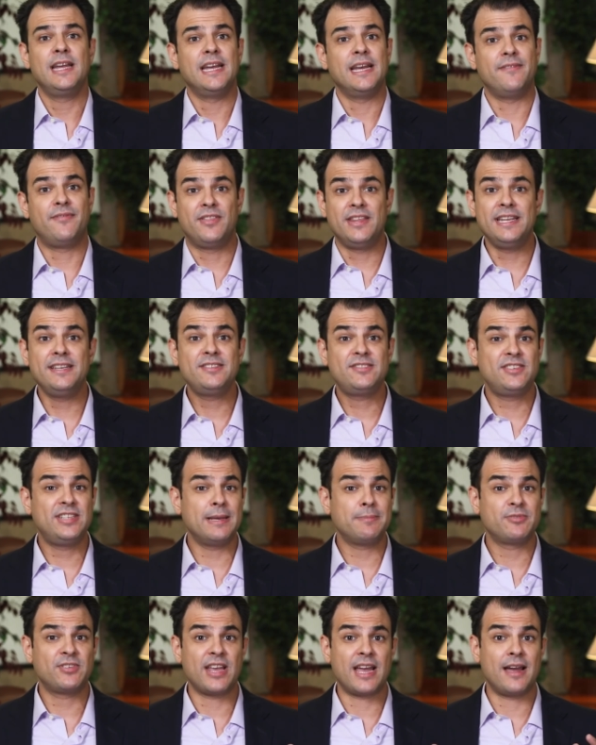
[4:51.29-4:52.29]
If these
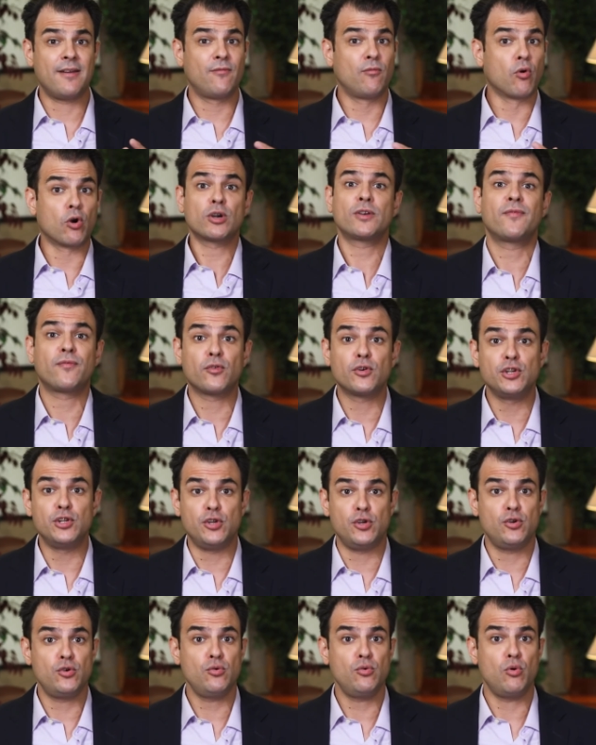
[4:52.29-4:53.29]
tips have worked for
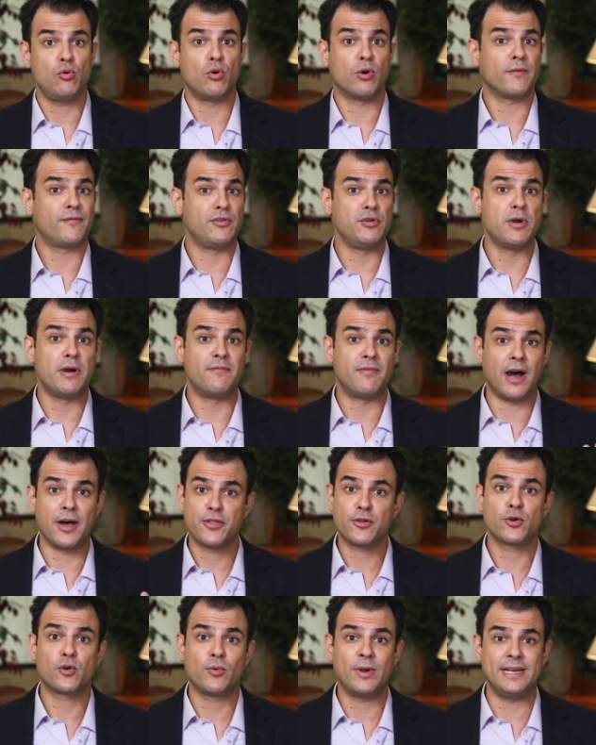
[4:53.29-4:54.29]
you, or if you have
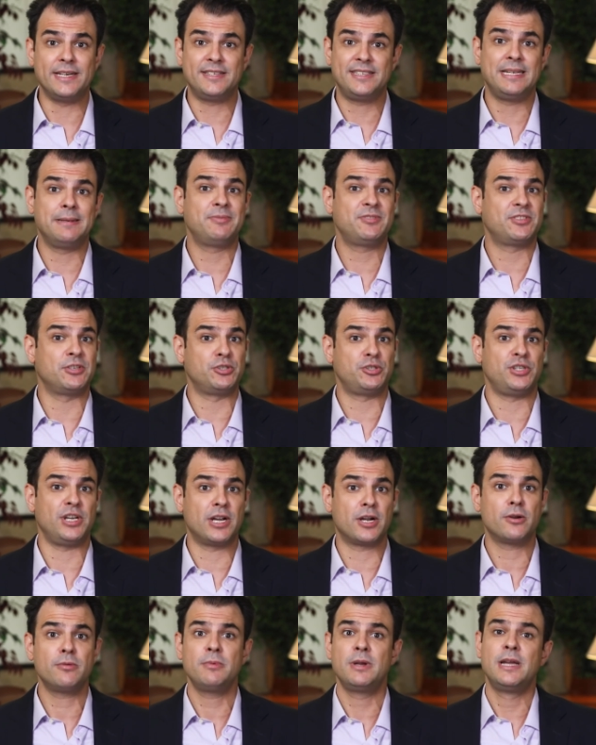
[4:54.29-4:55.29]
other great tips to
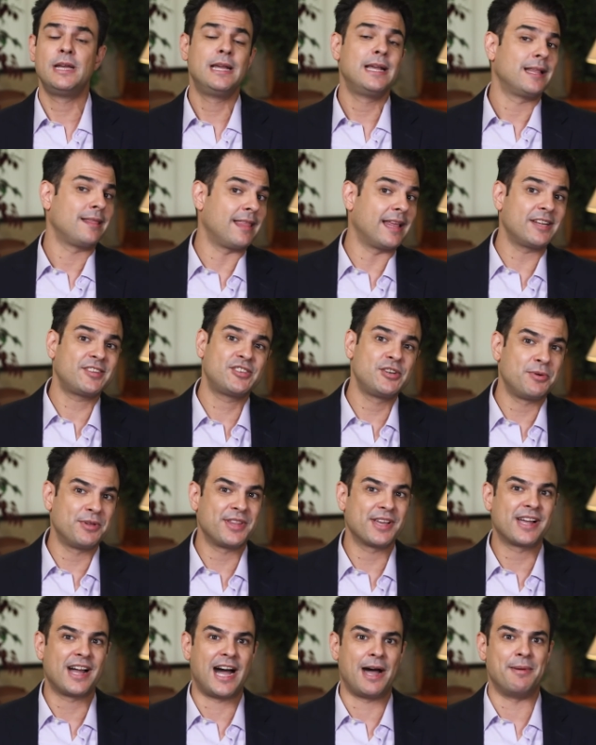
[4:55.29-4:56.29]
share, let us know in
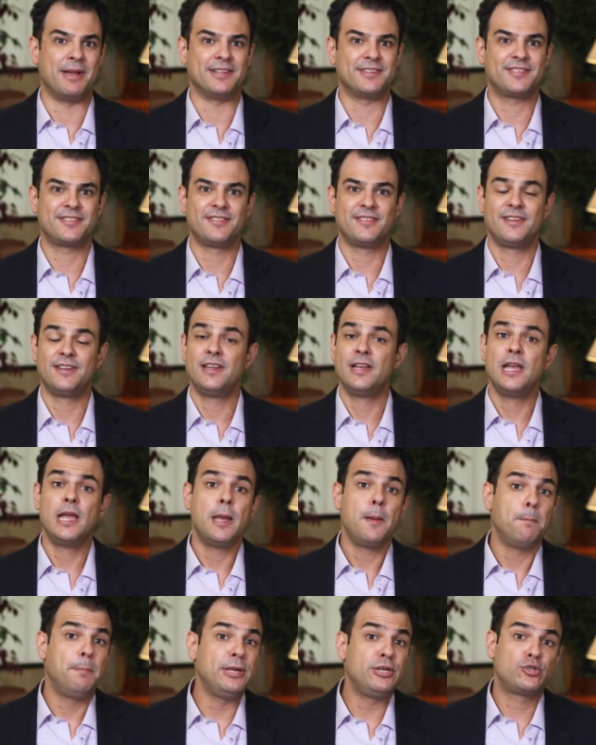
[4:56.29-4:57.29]
the comments.
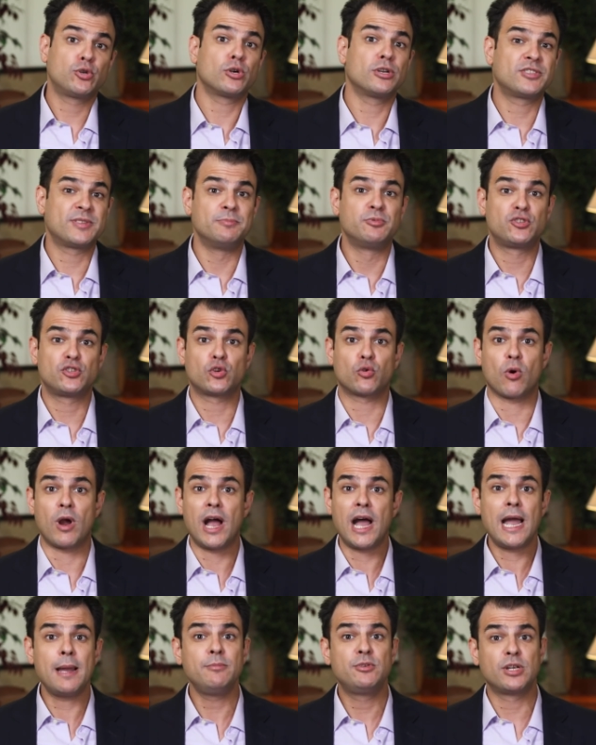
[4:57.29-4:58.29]
Be sure to
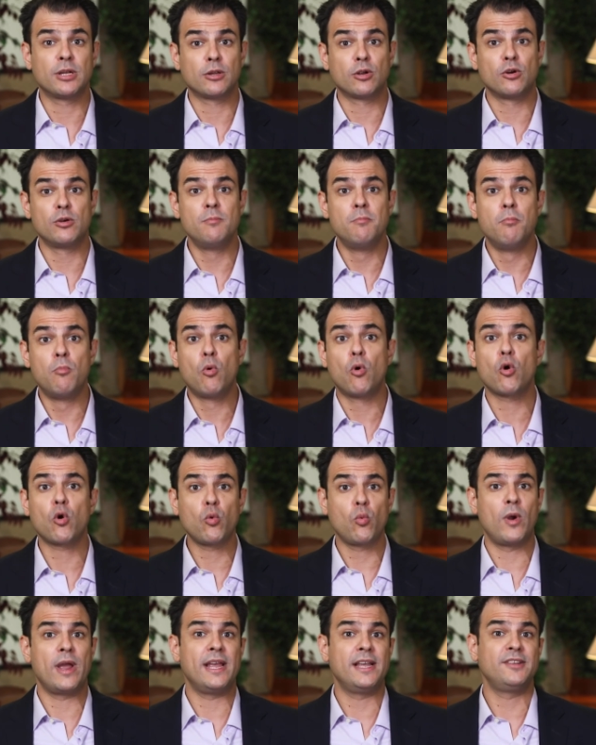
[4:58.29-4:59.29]
subscribe to learn more
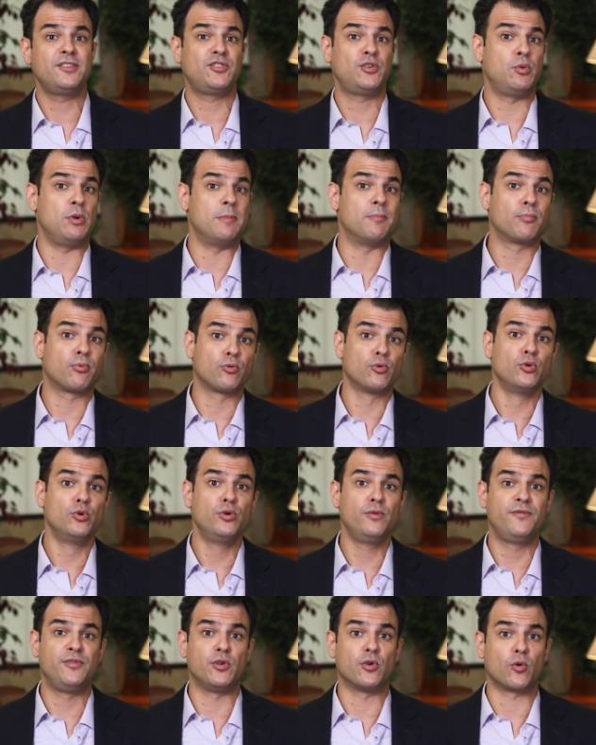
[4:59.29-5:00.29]
ways to
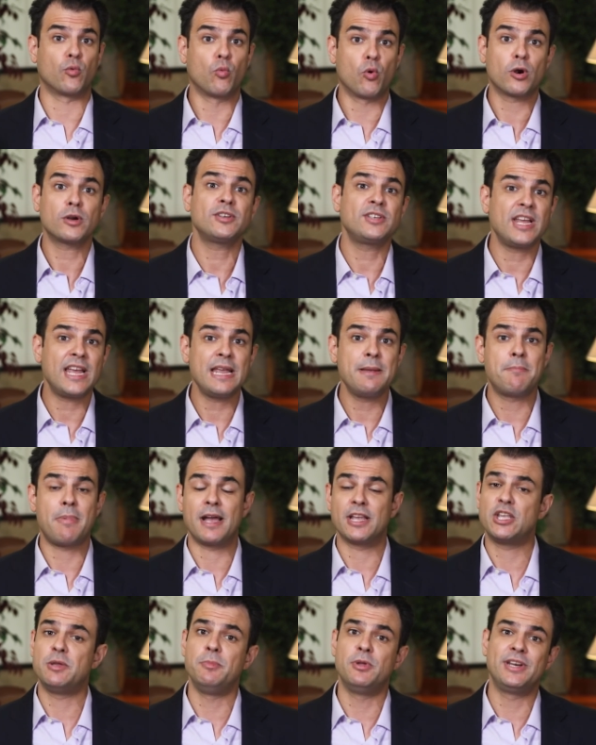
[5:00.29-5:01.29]
improve your workday
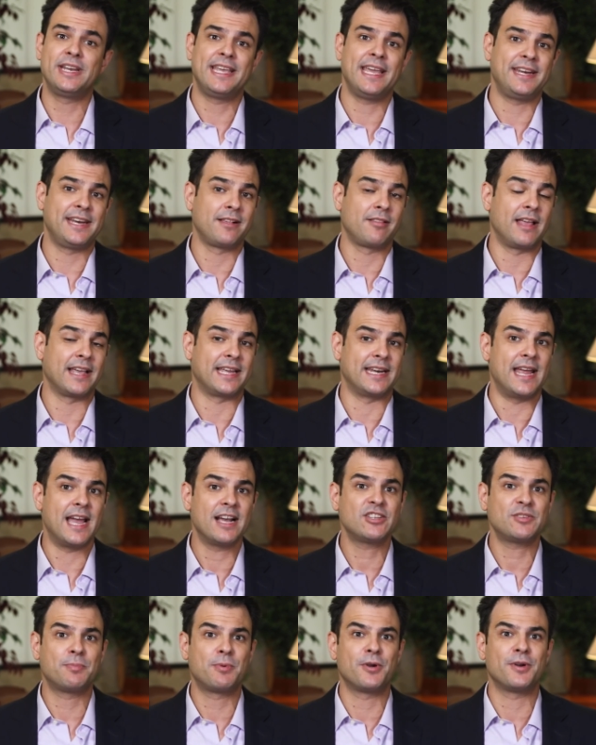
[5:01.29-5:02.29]
by communicating like an
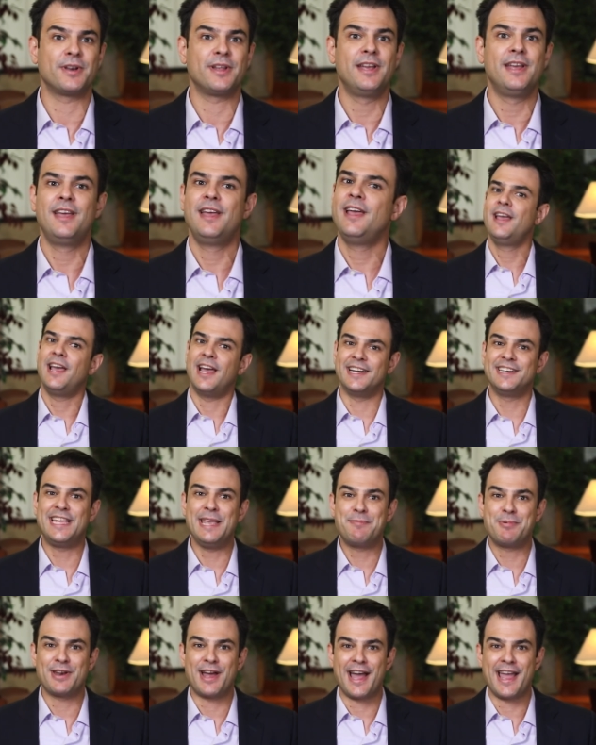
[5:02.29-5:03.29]
expert, and
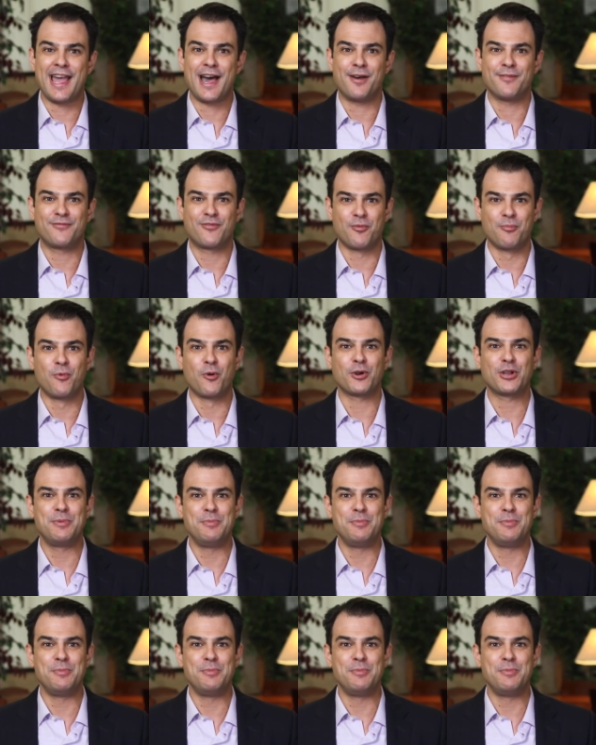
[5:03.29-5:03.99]
keep an eye out for more